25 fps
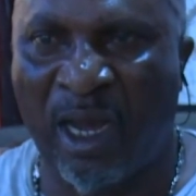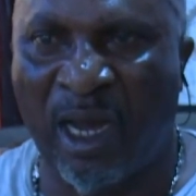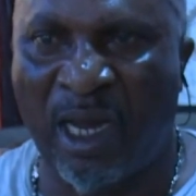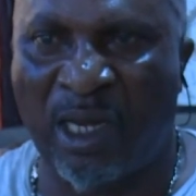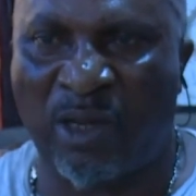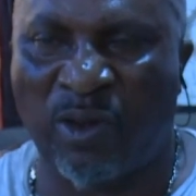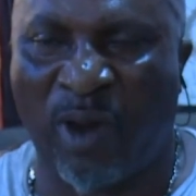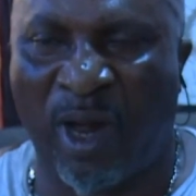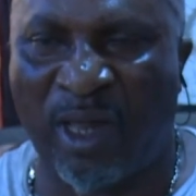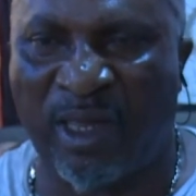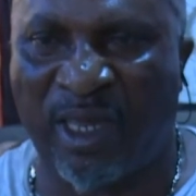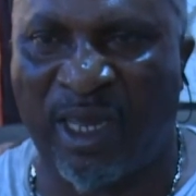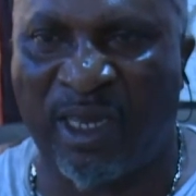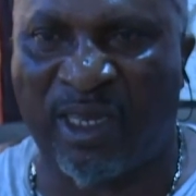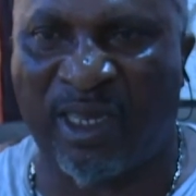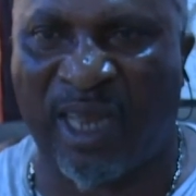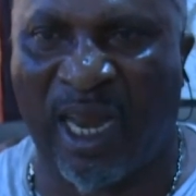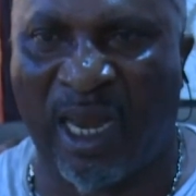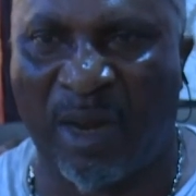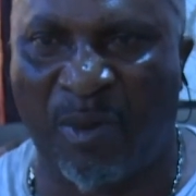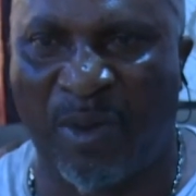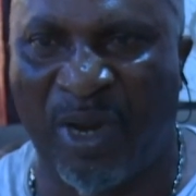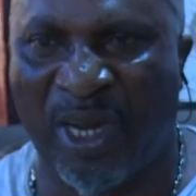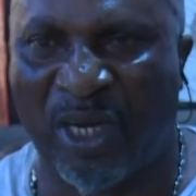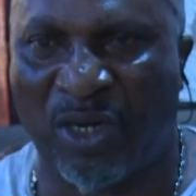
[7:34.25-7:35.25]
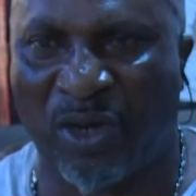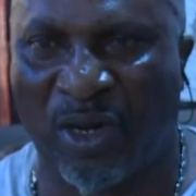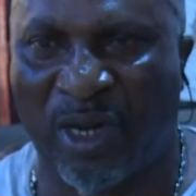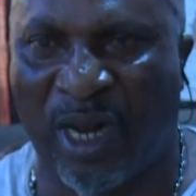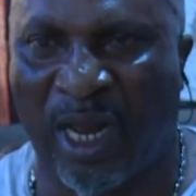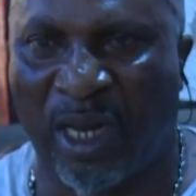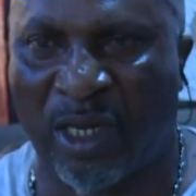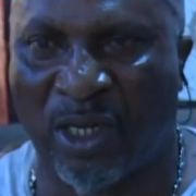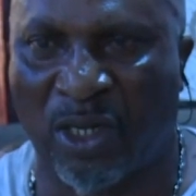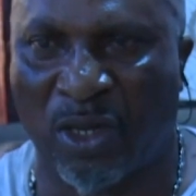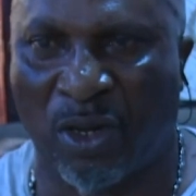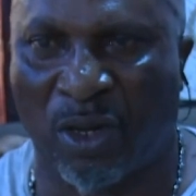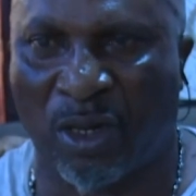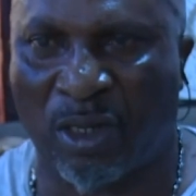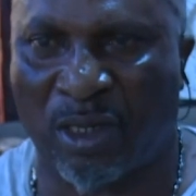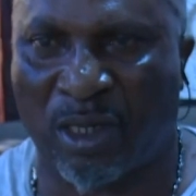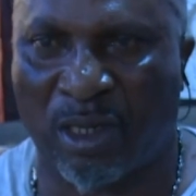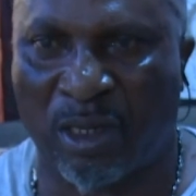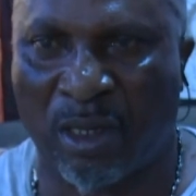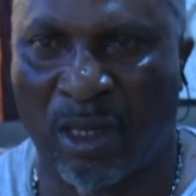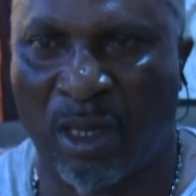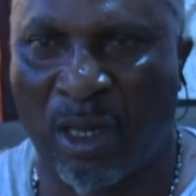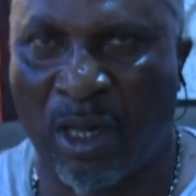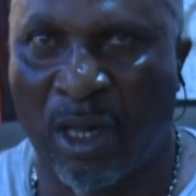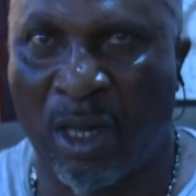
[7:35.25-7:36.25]
It wasn't celebration at church,
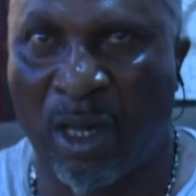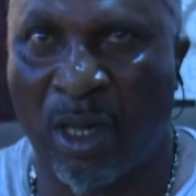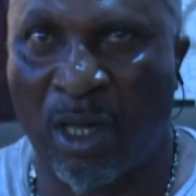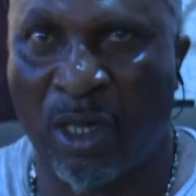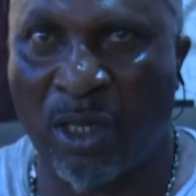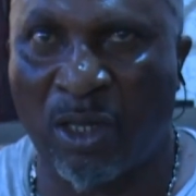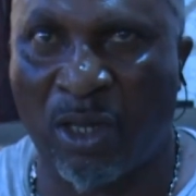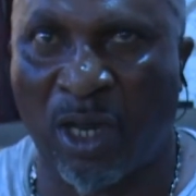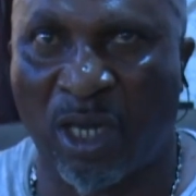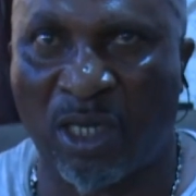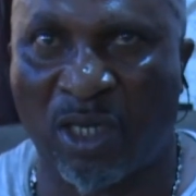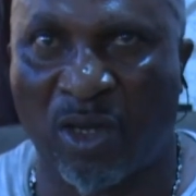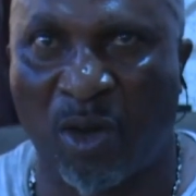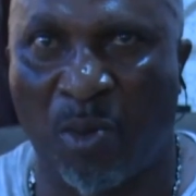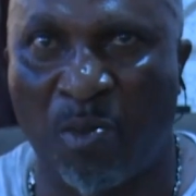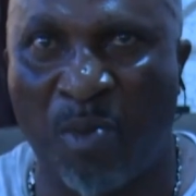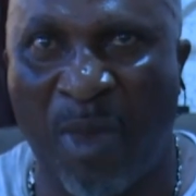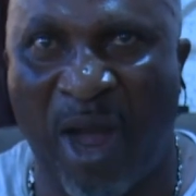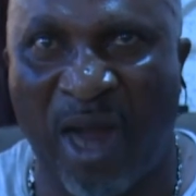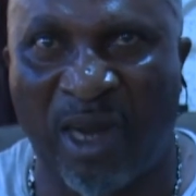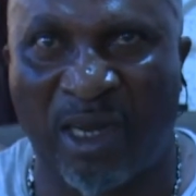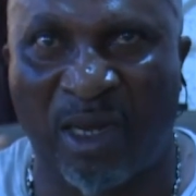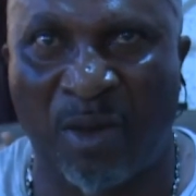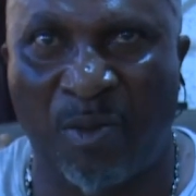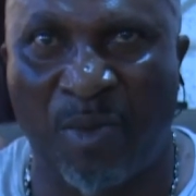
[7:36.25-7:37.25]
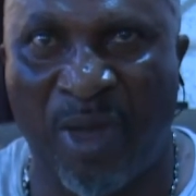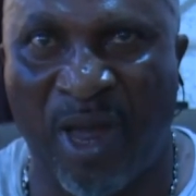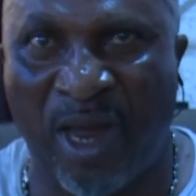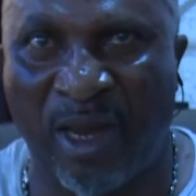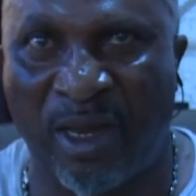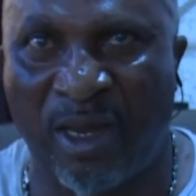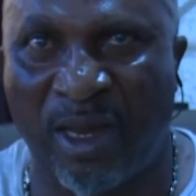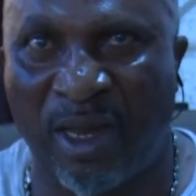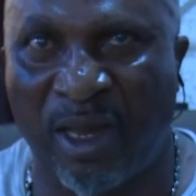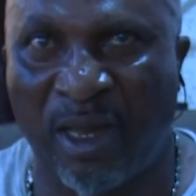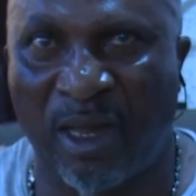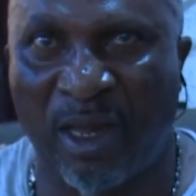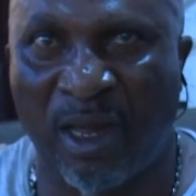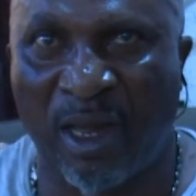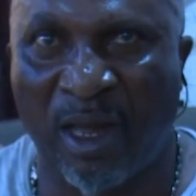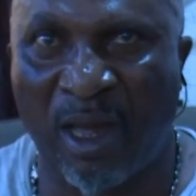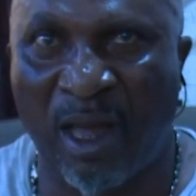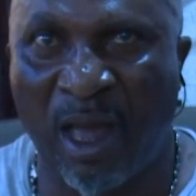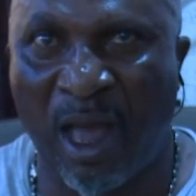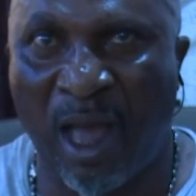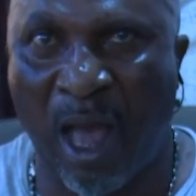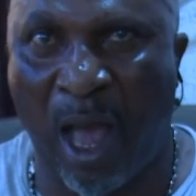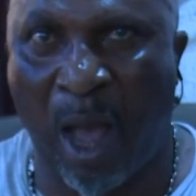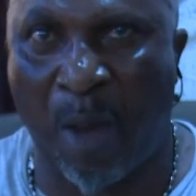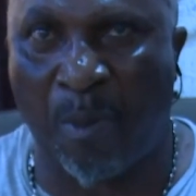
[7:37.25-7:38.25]
just to mark the birthday
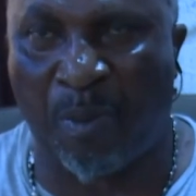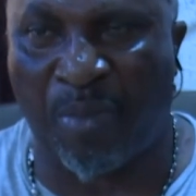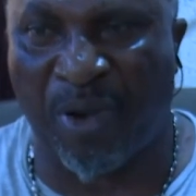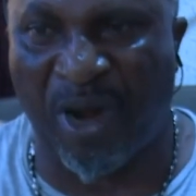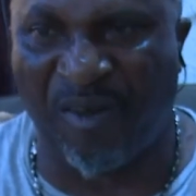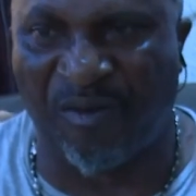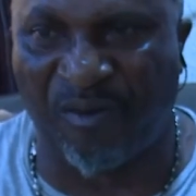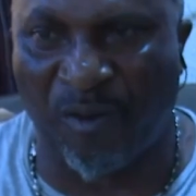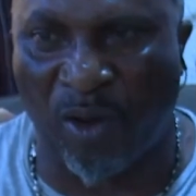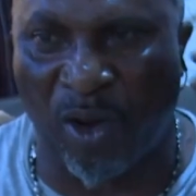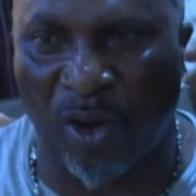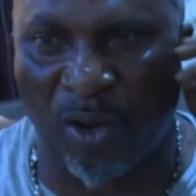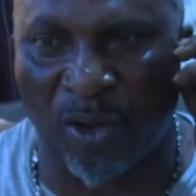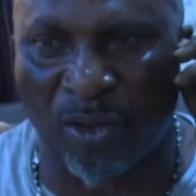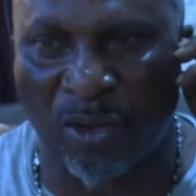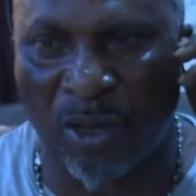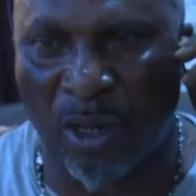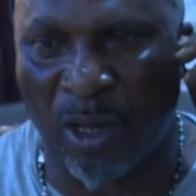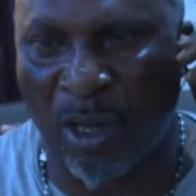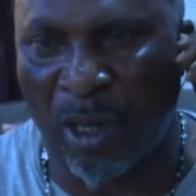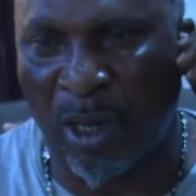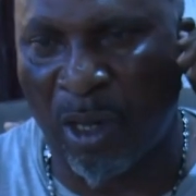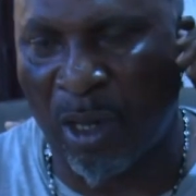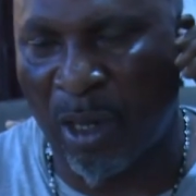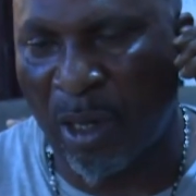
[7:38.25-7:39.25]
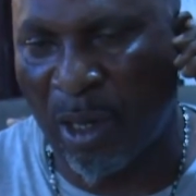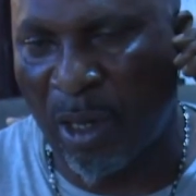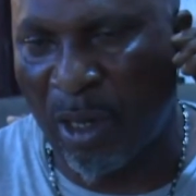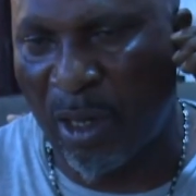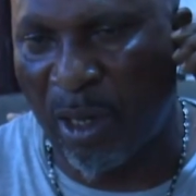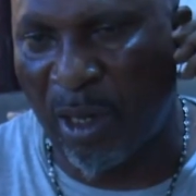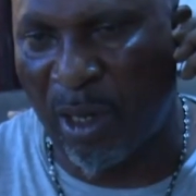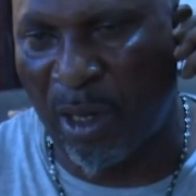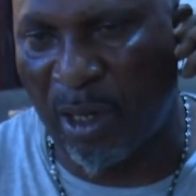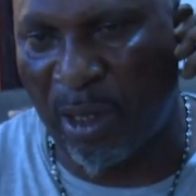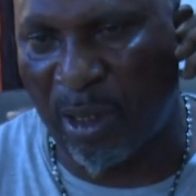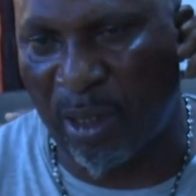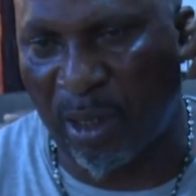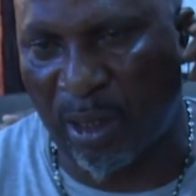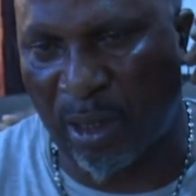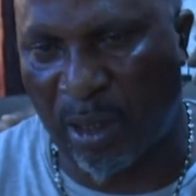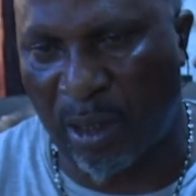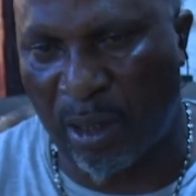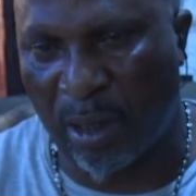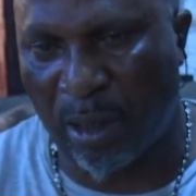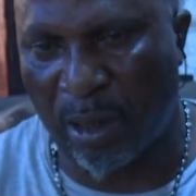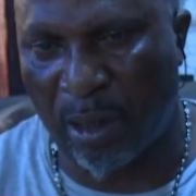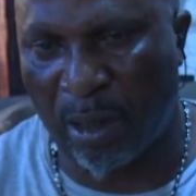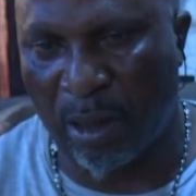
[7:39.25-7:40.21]
and pray for his